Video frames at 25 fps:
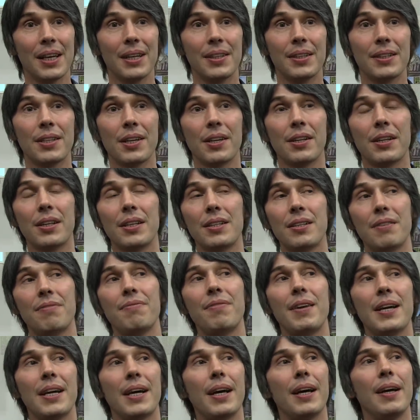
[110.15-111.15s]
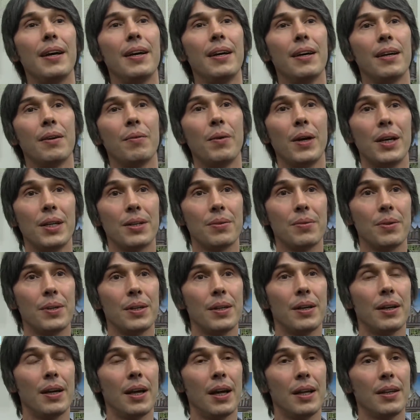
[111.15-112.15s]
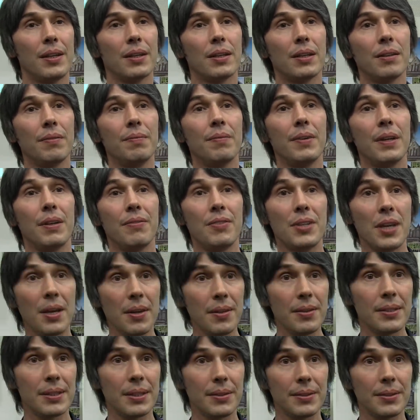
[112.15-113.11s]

There's a figure which the government have used.